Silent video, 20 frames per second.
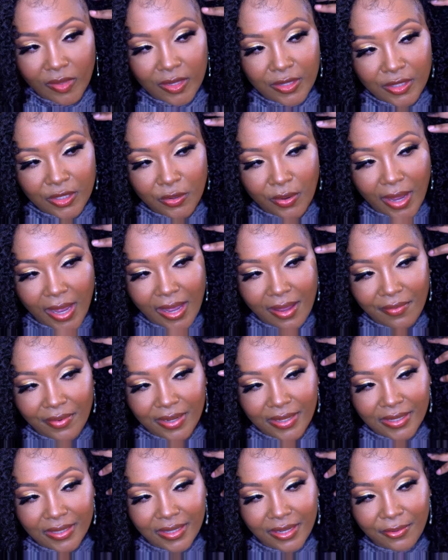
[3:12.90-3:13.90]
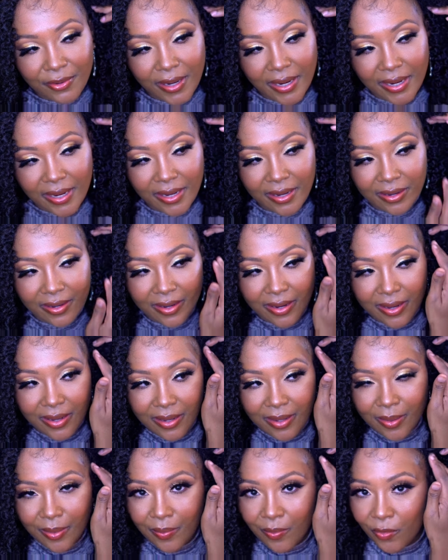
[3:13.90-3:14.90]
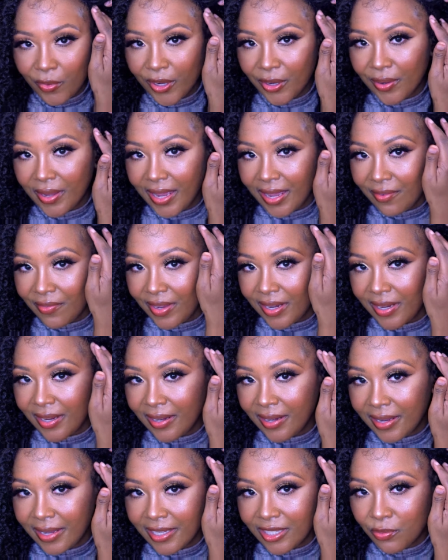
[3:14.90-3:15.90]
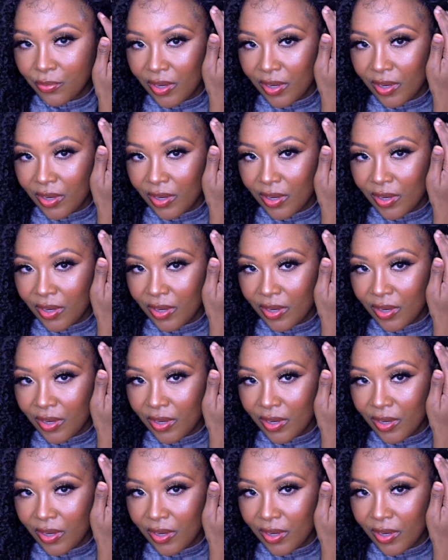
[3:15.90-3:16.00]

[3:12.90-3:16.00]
So obviously right here we don't have any lace.